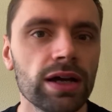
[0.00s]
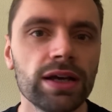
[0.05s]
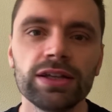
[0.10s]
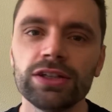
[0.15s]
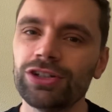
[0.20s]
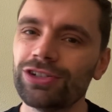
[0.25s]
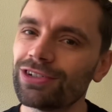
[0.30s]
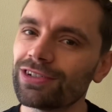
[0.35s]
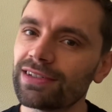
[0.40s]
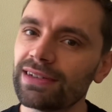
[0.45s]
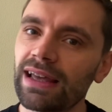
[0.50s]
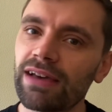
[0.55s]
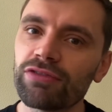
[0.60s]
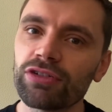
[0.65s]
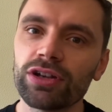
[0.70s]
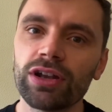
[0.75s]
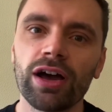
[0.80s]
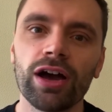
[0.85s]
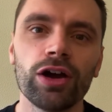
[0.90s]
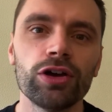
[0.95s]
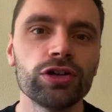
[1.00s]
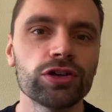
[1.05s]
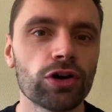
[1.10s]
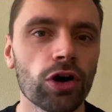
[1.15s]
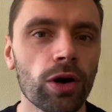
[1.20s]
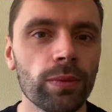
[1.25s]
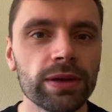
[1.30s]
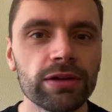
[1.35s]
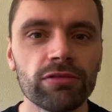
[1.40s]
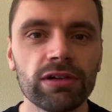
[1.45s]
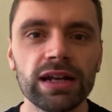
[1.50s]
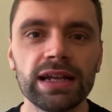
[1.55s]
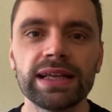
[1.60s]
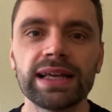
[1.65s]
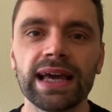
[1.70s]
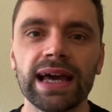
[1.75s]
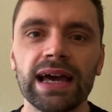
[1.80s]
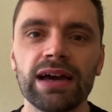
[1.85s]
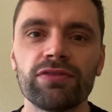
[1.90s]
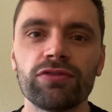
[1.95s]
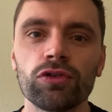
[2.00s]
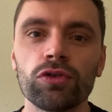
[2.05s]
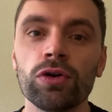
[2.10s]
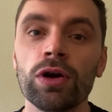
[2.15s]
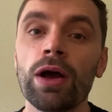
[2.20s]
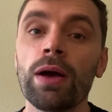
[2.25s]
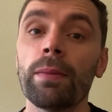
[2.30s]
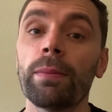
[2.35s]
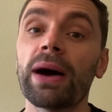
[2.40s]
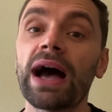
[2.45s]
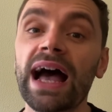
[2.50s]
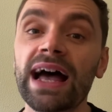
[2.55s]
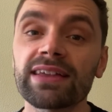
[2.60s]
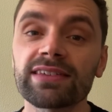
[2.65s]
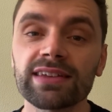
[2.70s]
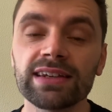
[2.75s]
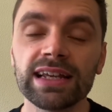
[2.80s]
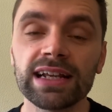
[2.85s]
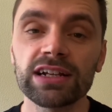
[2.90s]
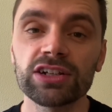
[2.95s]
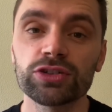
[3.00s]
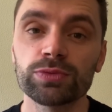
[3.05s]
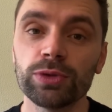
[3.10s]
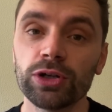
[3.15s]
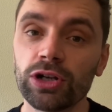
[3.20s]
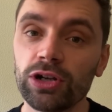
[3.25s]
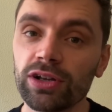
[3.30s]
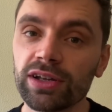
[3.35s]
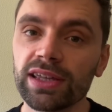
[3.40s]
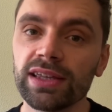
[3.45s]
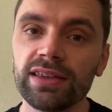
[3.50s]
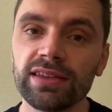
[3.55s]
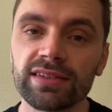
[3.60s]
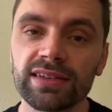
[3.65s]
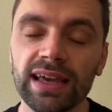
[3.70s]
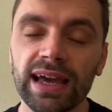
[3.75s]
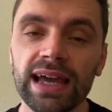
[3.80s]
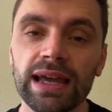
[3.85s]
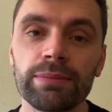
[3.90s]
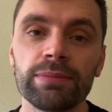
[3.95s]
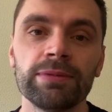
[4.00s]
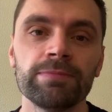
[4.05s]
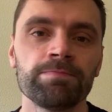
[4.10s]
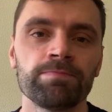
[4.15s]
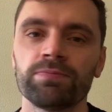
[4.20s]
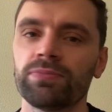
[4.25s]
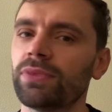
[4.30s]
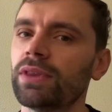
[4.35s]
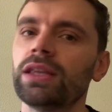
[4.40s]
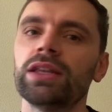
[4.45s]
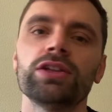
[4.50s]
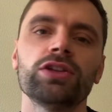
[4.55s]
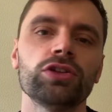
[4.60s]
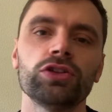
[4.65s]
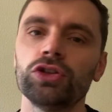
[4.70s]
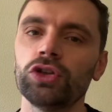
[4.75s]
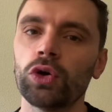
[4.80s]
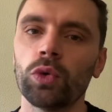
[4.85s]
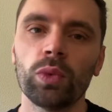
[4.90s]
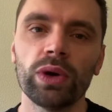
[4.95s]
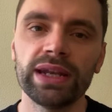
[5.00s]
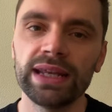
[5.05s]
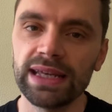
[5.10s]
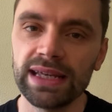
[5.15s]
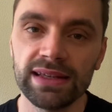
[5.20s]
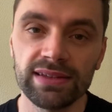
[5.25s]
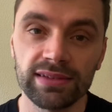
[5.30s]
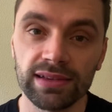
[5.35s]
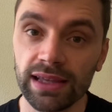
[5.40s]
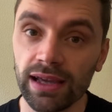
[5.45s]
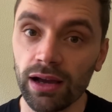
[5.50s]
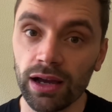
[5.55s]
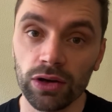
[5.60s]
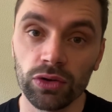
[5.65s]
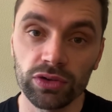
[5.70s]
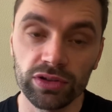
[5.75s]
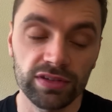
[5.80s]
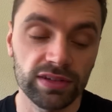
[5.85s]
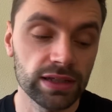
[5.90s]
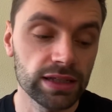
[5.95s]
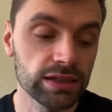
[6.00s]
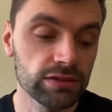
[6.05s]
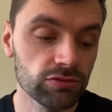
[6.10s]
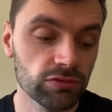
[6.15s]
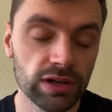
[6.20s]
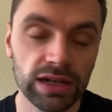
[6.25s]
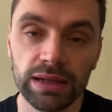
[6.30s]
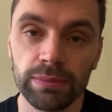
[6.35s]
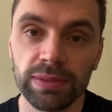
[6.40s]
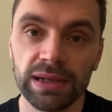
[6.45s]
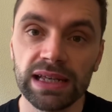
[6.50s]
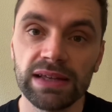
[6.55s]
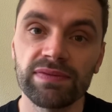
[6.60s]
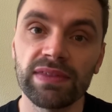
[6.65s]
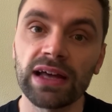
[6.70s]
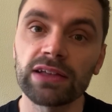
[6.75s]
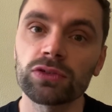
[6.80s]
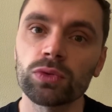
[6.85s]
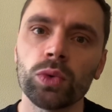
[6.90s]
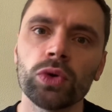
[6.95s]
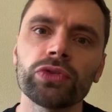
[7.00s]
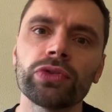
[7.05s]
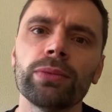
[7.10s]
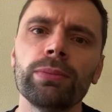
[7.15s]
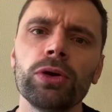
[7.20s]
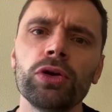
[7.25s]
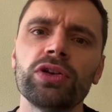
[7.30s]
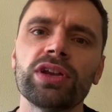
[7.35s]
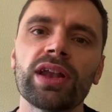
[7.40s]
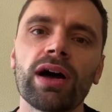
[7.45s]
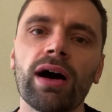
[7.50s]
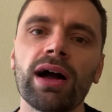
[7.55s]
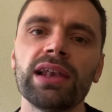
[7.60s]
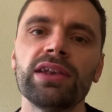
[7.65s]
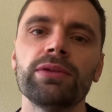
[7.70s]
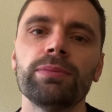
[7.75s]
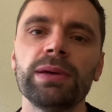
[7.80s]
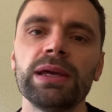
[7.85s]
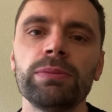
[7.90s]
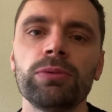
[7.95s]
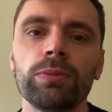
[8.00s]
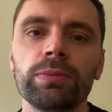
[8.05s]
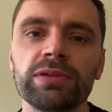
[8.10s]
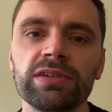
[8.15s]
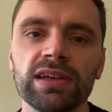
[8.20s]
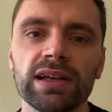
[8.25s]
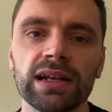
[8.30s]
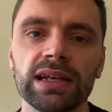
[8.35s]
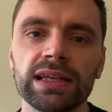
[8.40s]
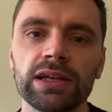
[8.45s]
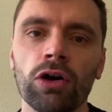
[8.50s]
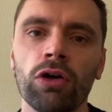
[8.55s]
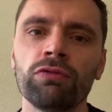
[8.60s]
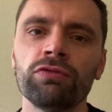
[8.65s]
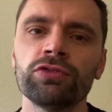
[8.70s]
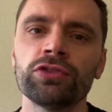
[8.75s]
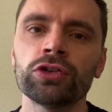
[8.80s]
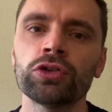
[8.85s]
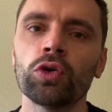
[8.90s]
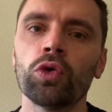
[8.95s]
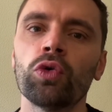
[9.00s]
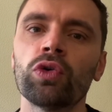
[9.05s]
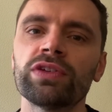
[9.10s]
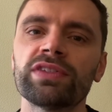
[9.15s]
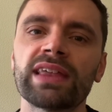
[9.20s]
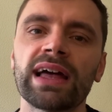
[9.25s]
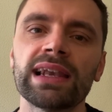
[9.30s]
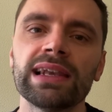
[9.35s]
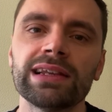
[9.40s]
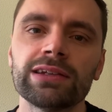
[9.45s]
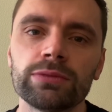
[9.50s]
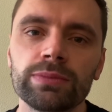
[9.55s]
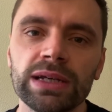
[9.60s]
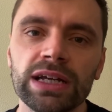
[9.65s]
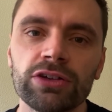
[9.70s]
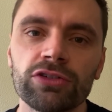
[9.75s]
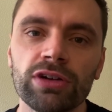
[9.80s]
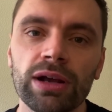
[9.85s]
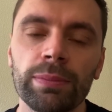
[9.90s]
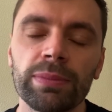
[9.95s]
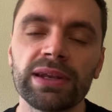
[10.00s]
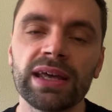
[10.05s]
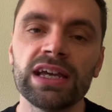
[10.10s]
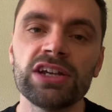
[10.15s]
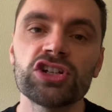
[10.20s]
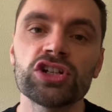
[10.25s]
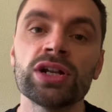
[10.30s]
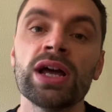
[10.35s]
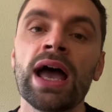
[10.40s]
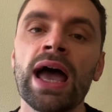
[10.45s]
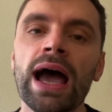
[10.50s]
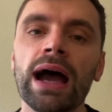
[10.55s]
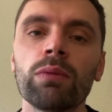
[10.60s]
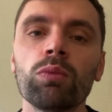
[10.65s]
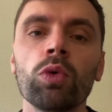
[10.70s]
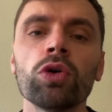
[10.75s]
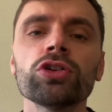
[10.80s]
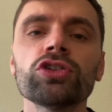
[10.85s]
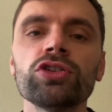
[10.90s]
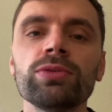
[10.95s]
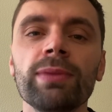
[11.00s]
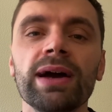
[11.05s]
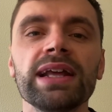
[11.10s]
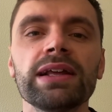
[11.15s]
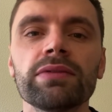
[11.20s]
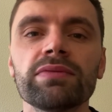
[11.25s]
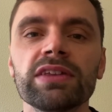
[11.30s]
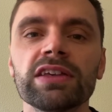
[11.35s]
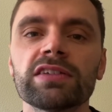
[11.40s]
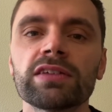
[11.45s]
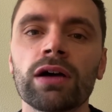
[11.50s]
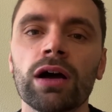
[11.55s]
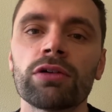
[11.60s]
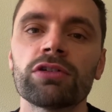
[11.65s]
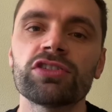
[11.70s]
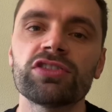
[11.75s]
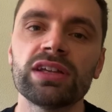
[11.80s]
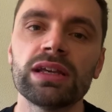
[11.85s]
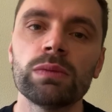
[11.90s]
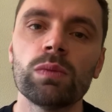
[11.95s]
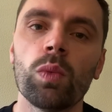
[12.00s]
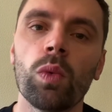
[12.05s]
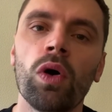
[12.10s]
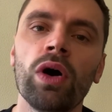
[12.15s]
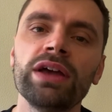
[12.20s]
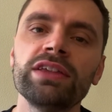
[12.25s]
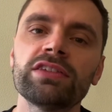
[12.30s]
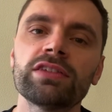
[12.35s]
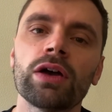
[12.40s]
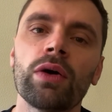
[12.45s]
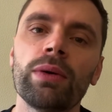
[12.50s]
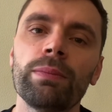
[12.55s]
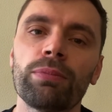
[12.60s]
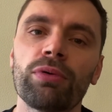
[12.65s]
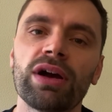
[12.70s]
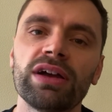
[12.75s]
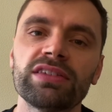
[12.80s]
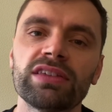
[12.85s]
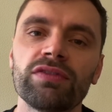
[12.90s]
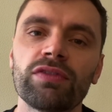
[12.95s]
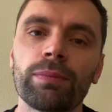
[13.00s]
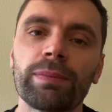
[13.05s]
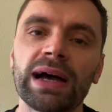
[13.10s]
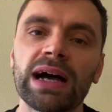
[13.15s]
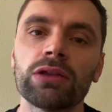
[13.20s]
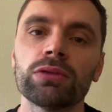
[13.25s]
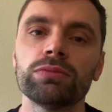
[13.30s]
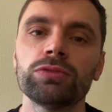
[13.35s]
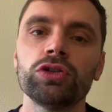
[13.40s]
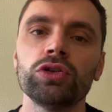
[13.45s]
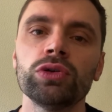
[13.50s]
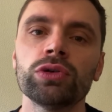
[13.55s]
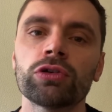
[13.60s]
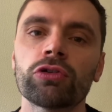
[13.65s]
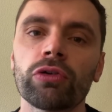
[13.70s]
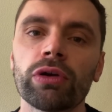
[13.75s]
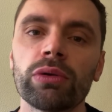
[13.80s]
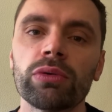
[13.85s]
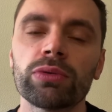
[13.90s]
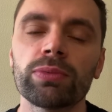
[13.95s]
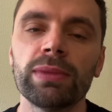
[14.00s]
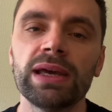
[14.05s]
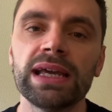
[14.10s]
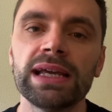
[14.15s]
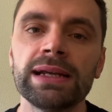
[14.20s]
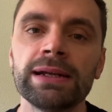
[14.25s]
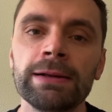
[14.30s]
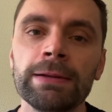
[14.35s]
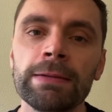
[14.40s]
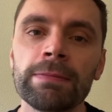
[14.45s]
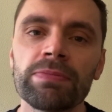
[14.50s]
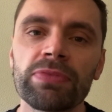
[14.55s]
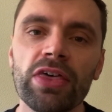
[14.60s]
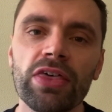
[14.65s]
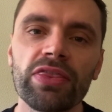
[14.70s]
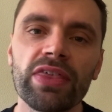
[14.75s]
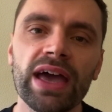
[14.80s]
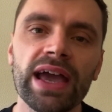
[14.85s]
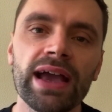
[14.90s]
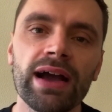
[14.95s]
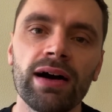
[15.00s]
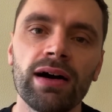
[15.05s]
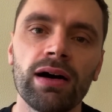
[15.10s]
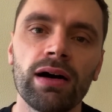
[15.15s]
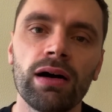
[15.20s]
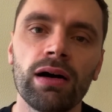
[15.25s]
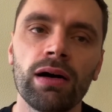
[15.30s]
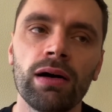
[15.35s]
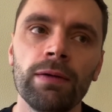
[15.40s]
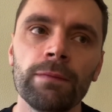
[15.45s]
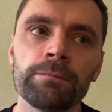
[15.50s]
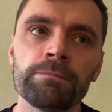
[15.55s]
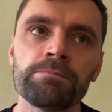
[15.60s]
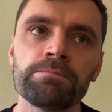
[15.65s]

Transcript: you just never know, you've got to be really careful. But as an Englishman looking at this game, you'll win it easily. I honestly really believe that. So what's the mood in Ireland? Are people particularly confident, or is that little bit of trepidation? And what do you make of this Irish team? What is so impressive about them? Do you agree with me that they are,